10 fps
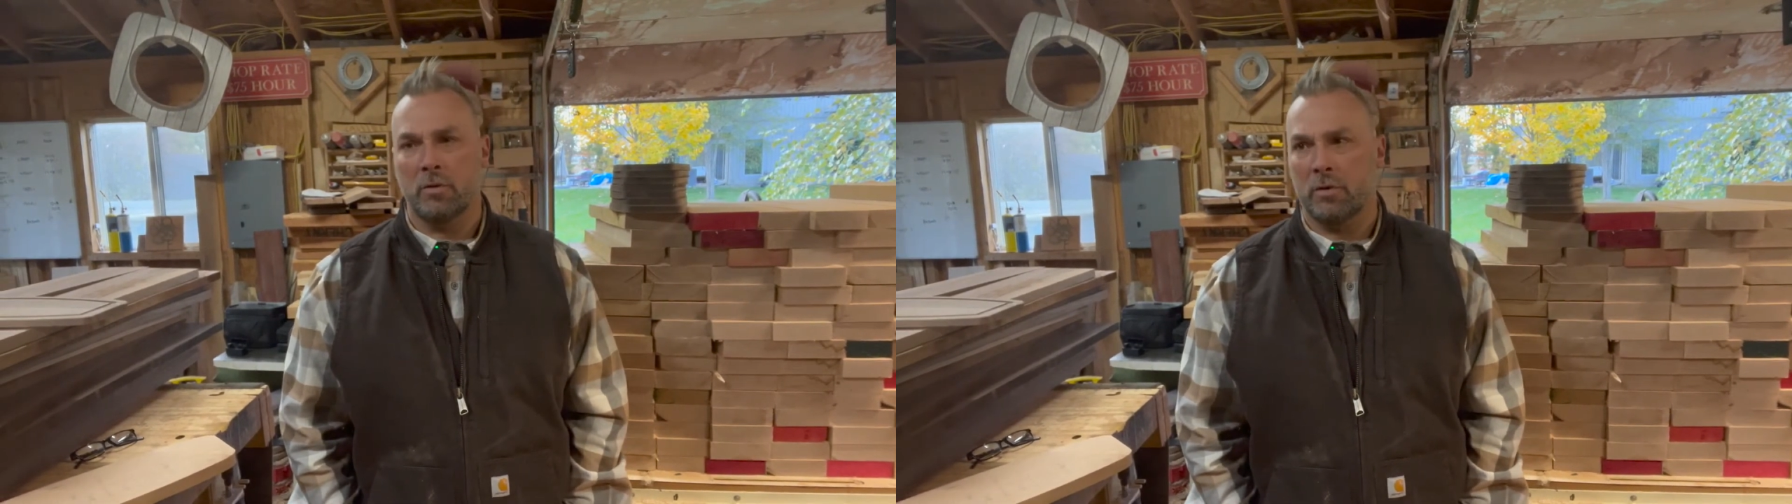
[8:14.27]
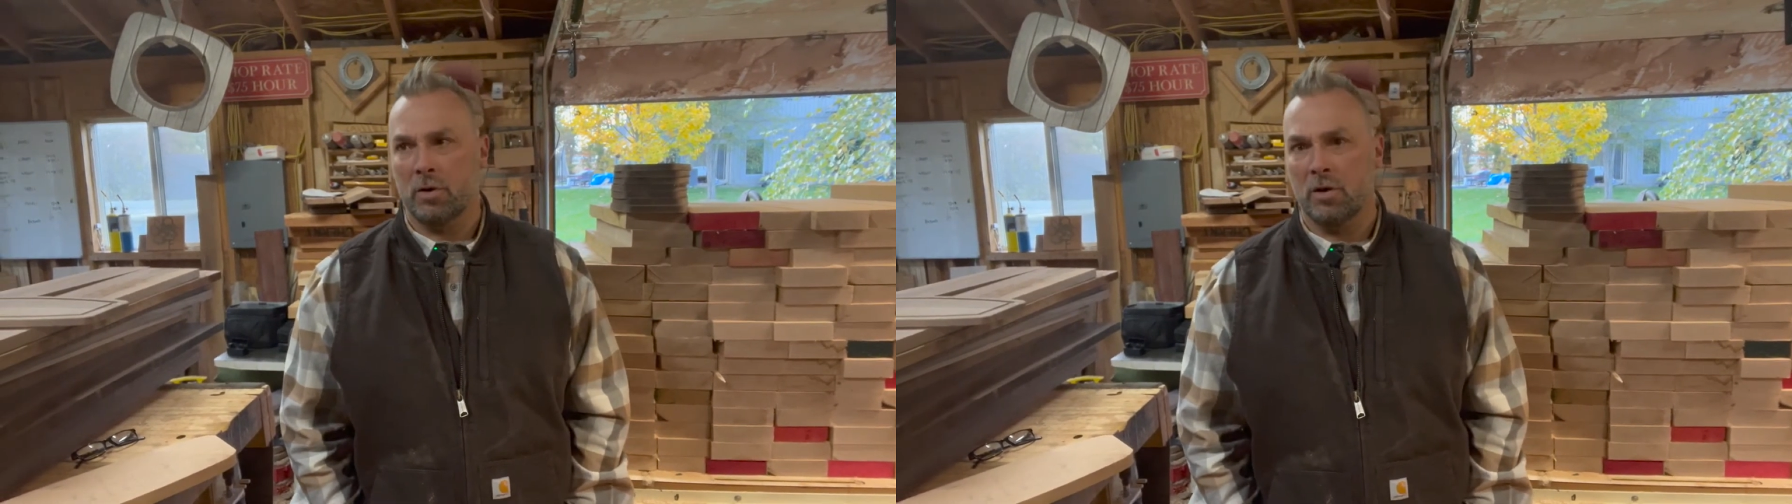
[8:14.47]

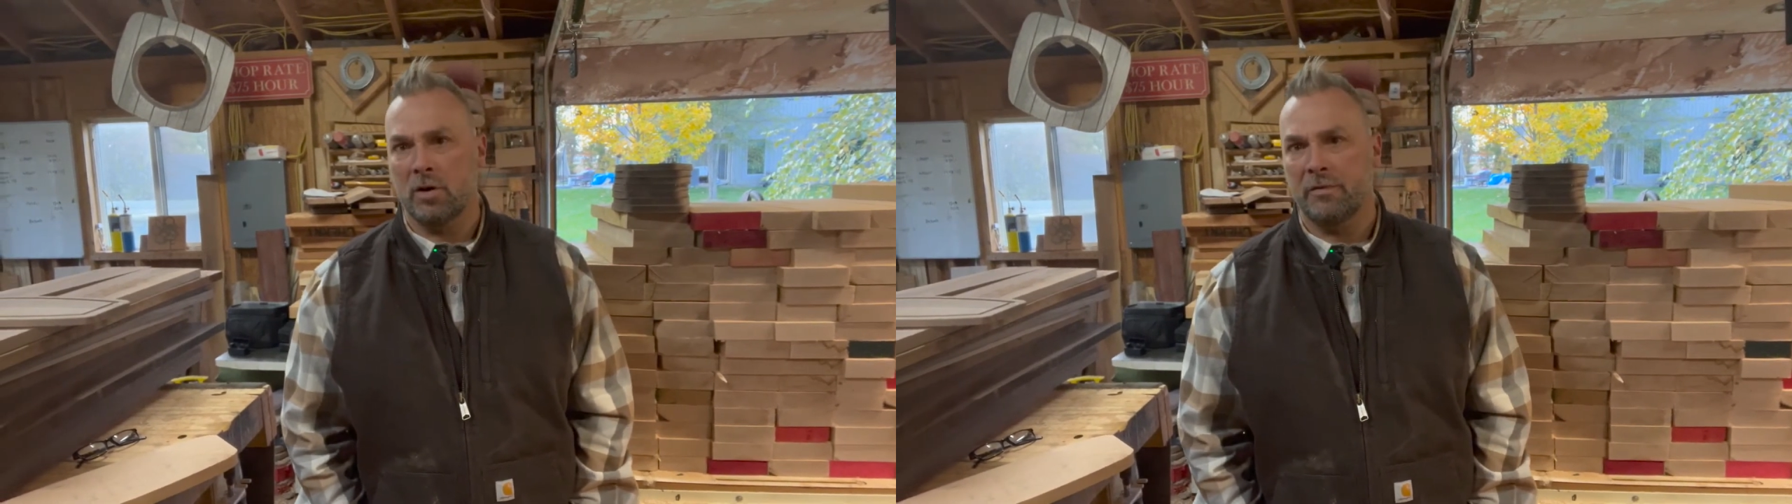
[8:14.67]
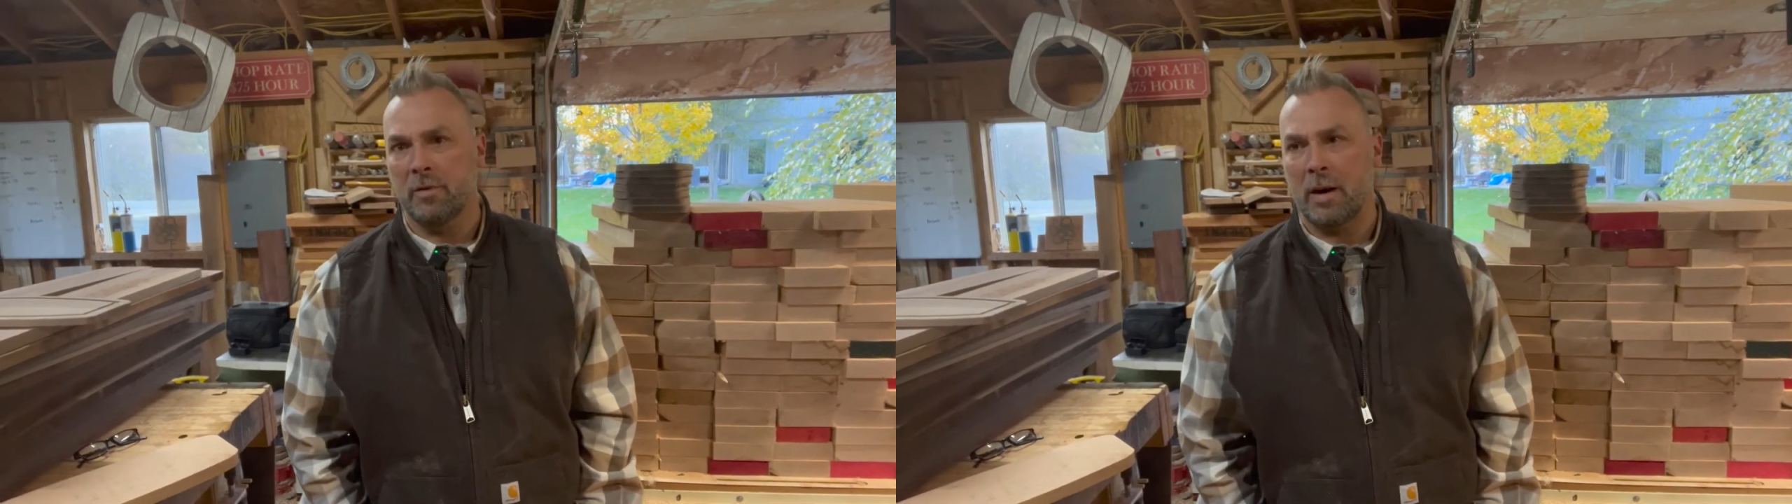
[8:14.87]
with
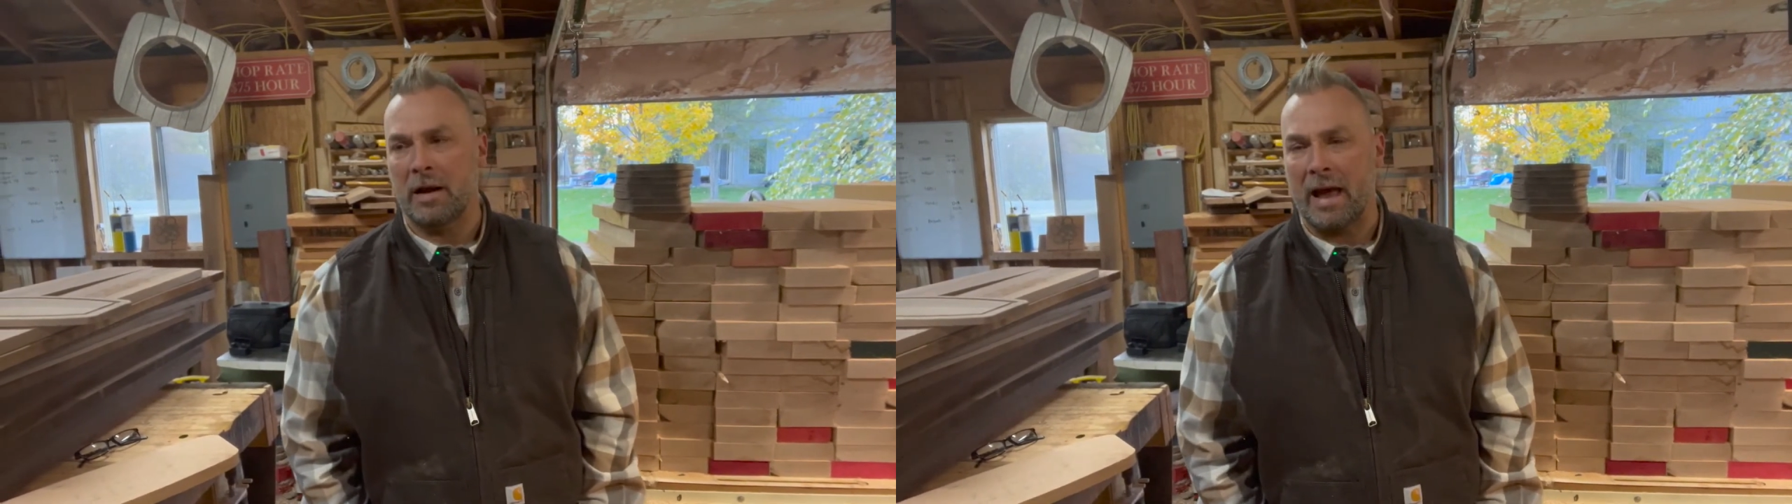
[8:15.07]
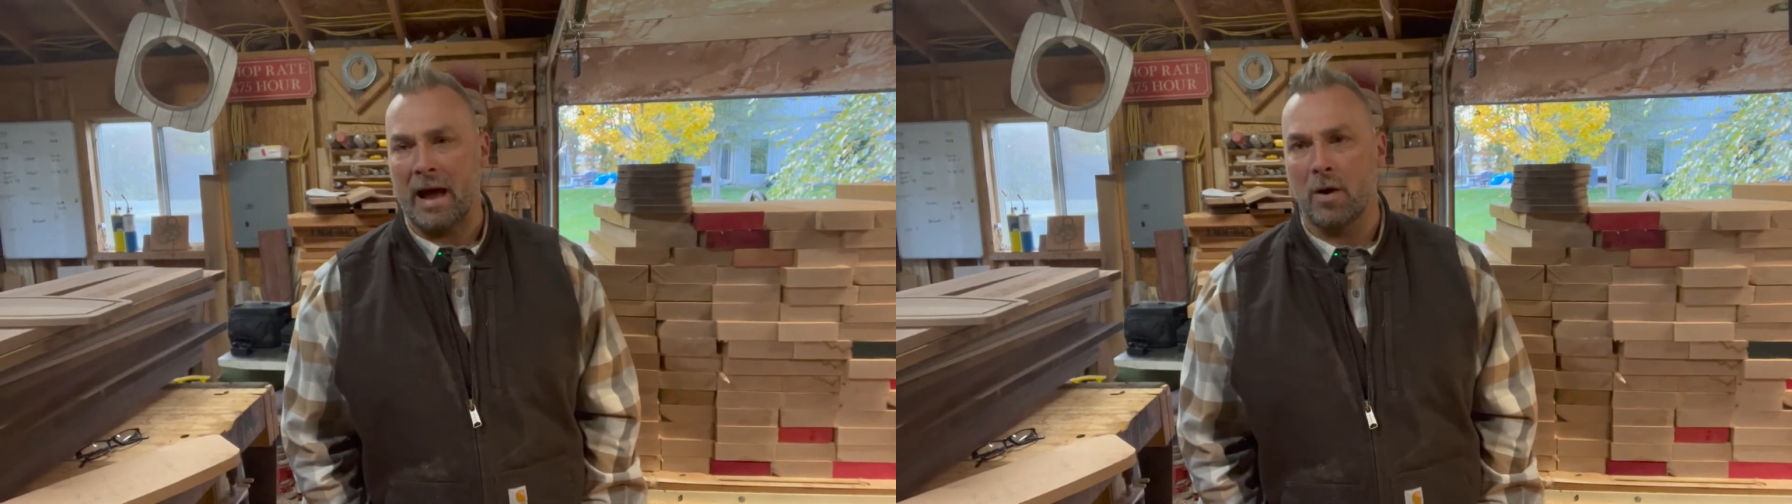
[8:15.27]
her for about
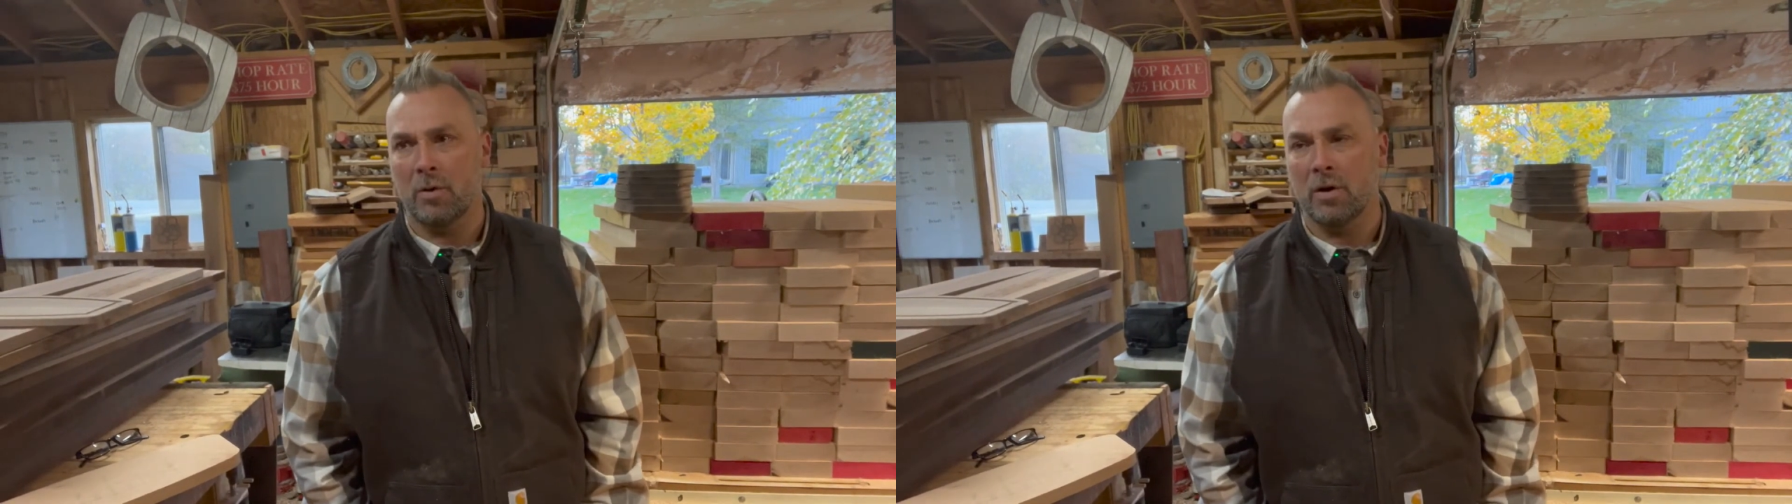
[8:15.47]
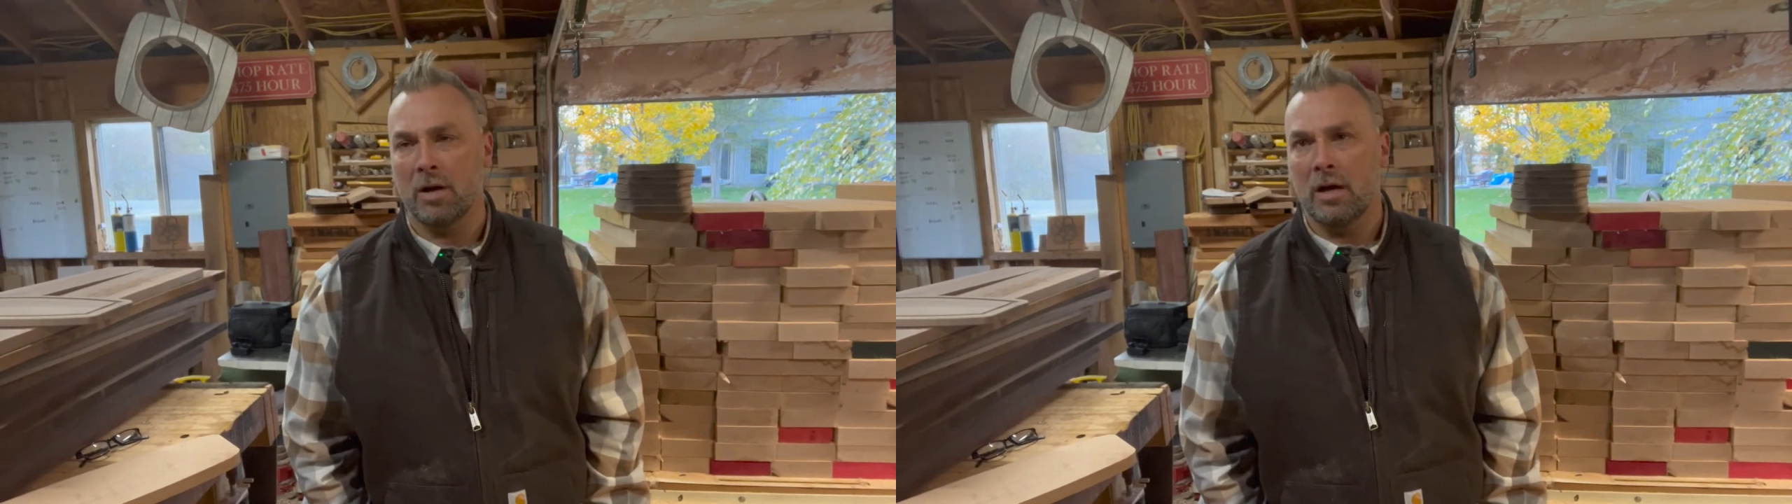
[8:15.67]
an
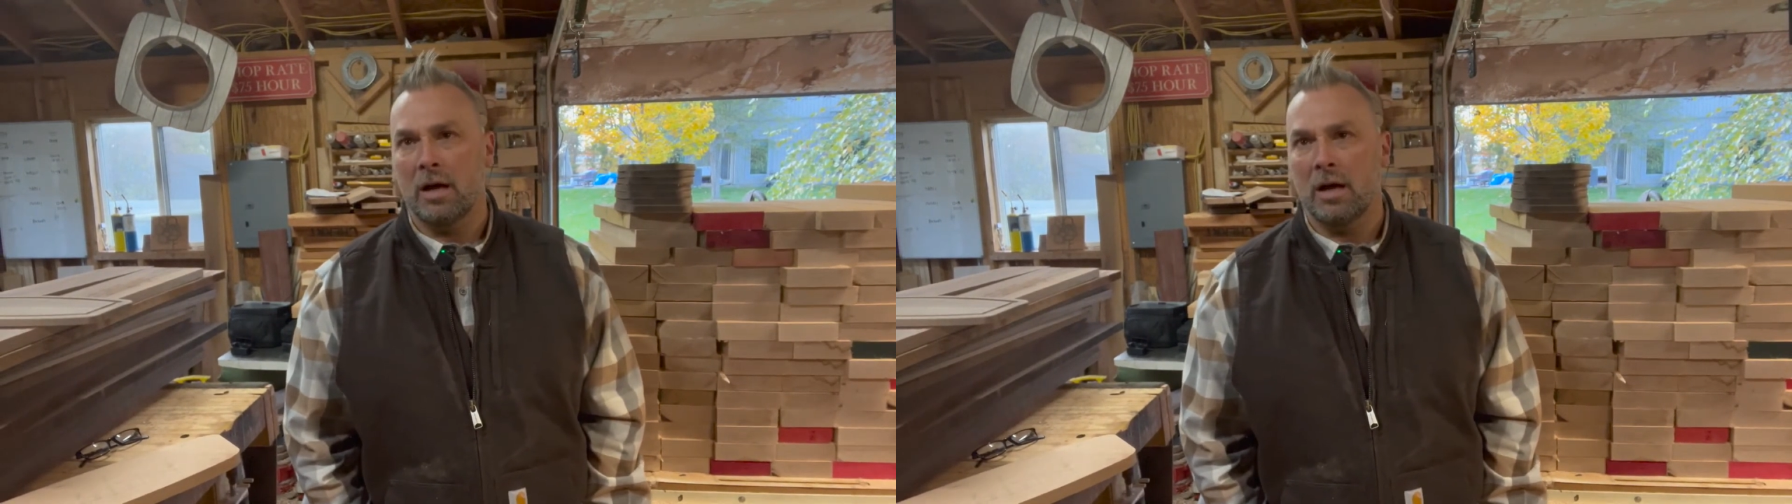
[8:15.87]
hour